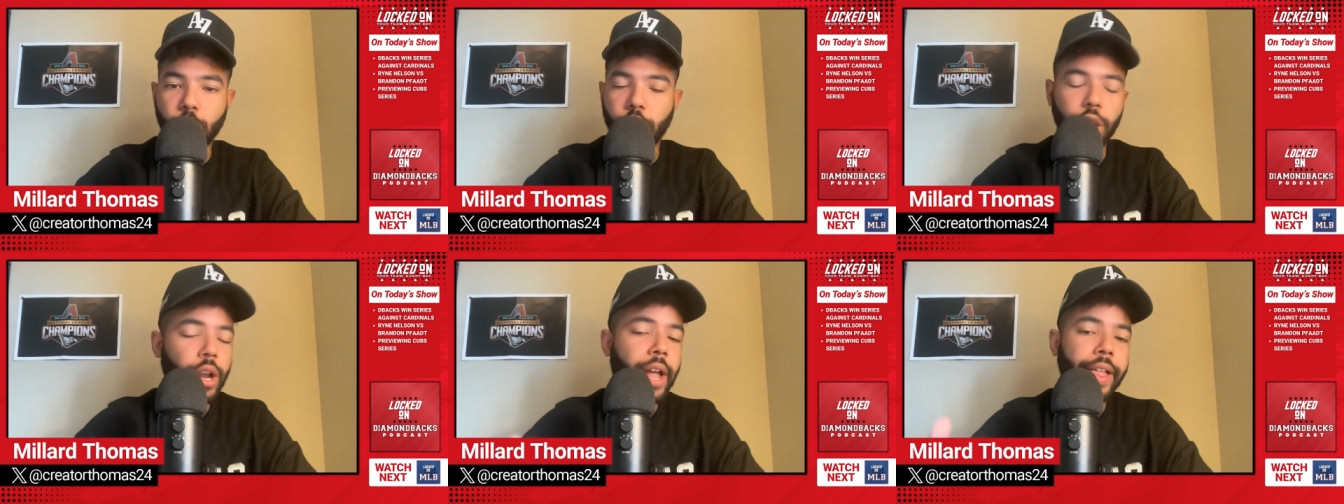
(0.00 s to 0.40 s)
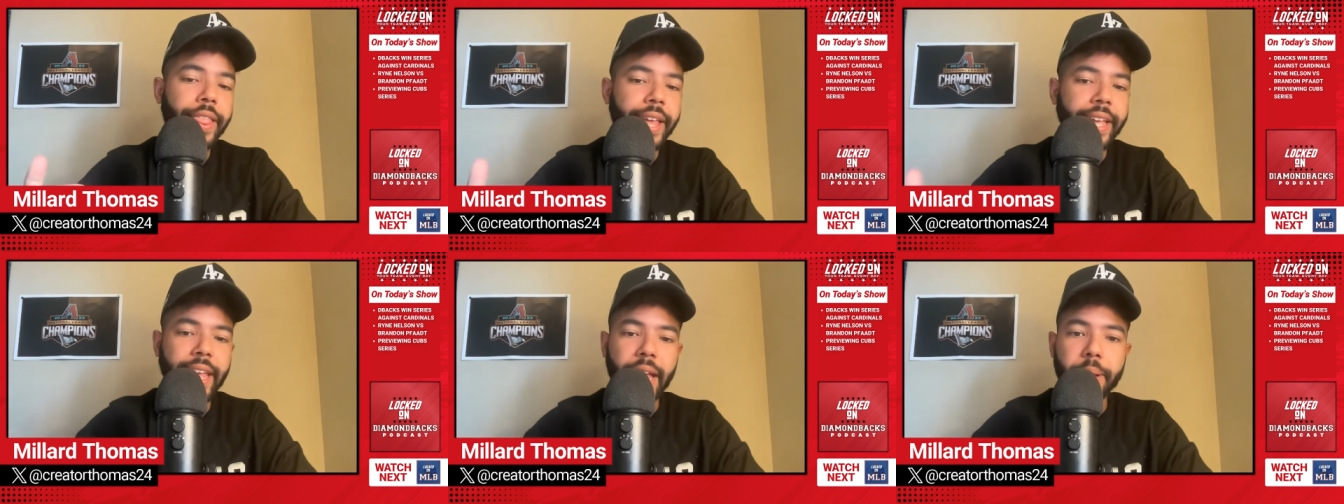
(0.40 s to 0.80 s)
where
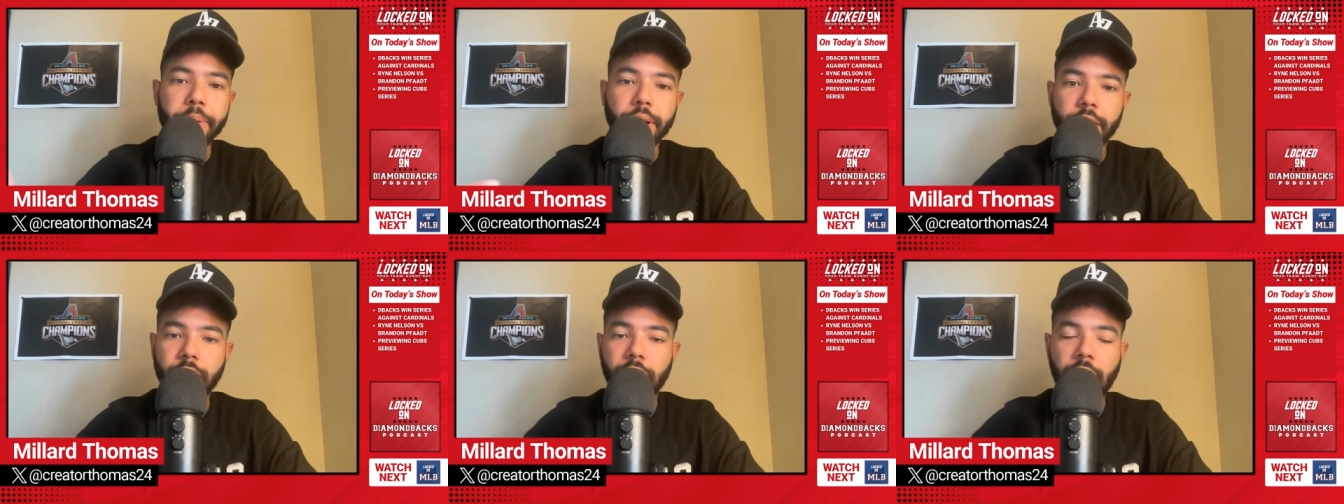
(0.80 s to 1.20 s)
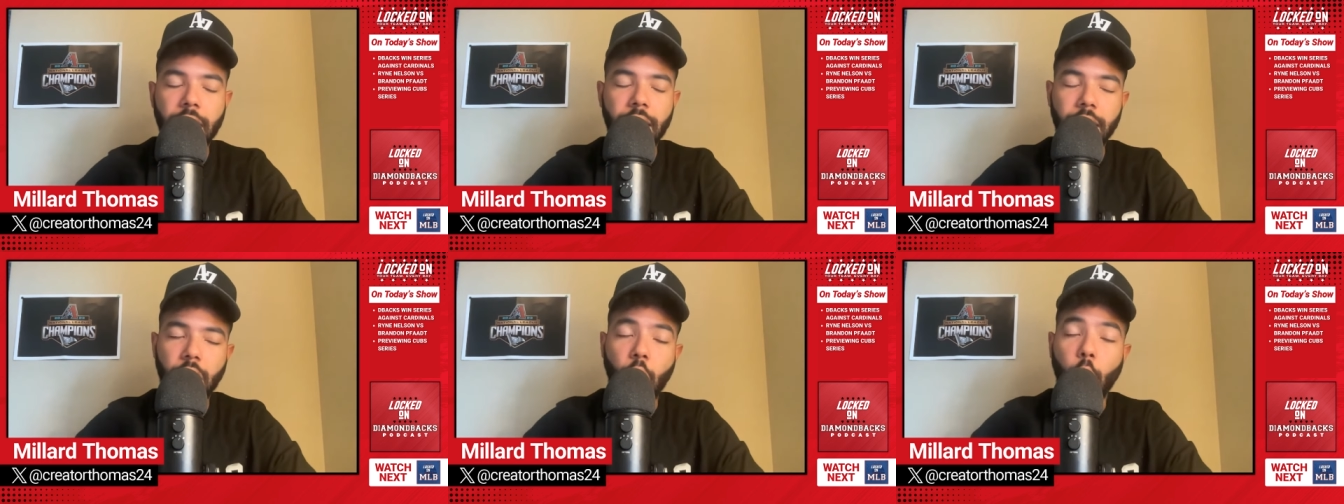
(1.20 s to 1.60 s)
the game could have
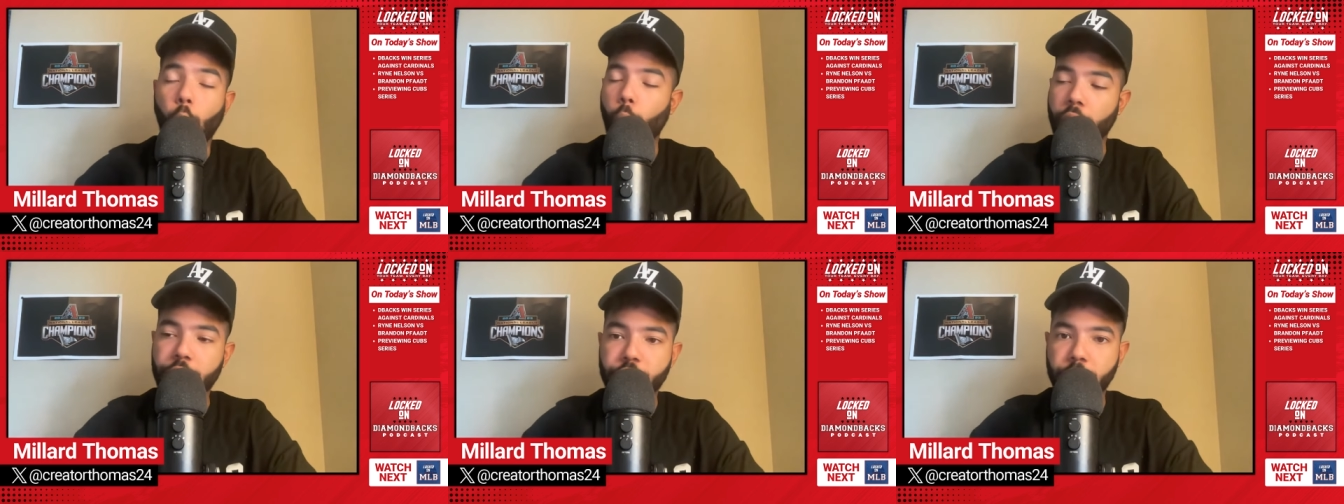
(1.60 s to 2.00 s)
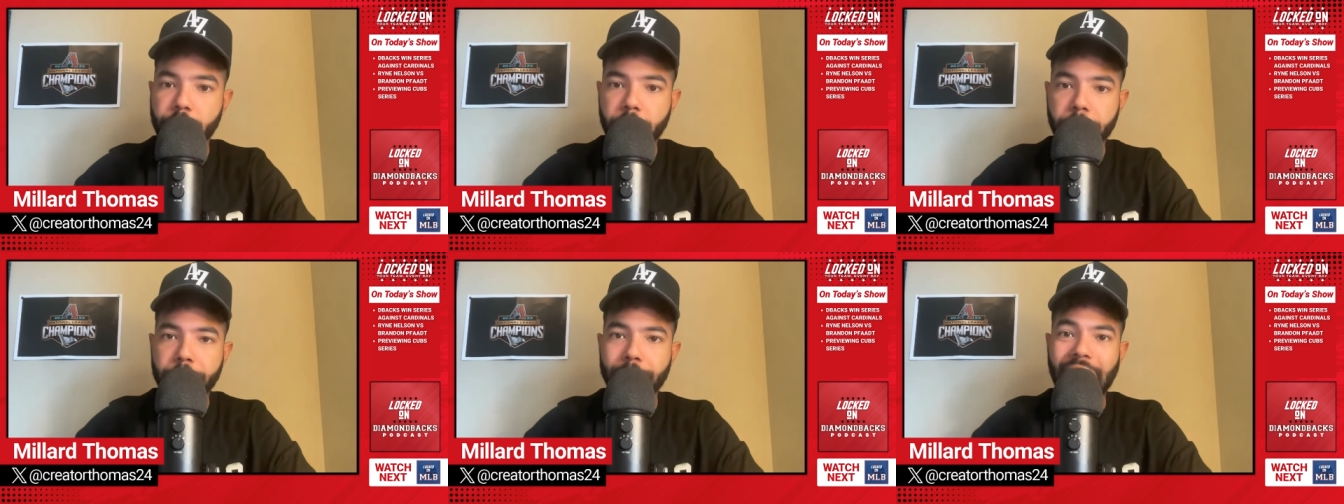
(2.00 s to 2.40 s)
got away from
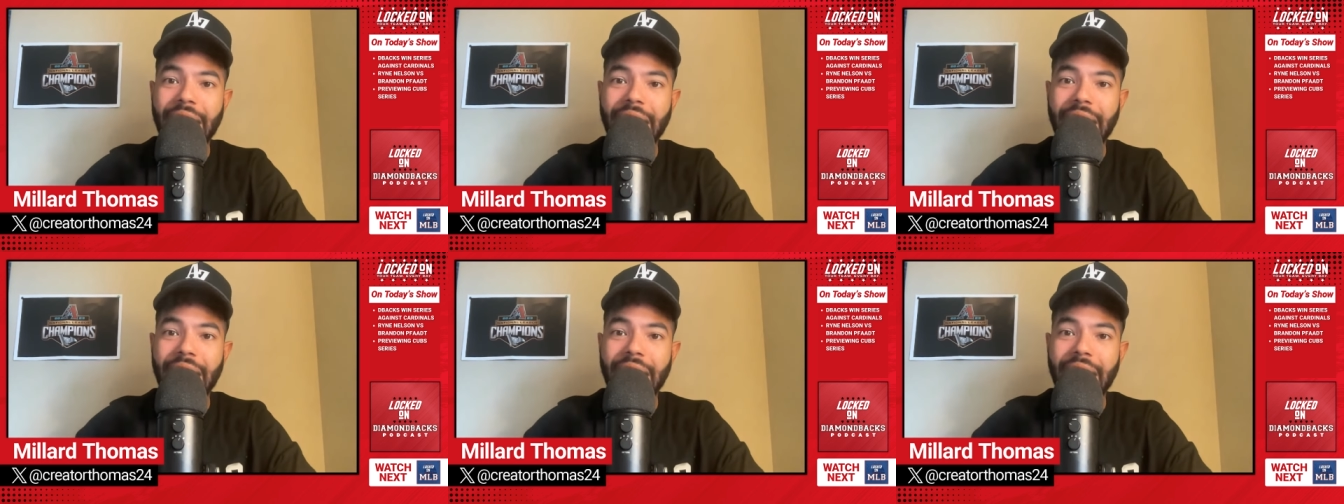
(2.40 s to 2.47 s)
him.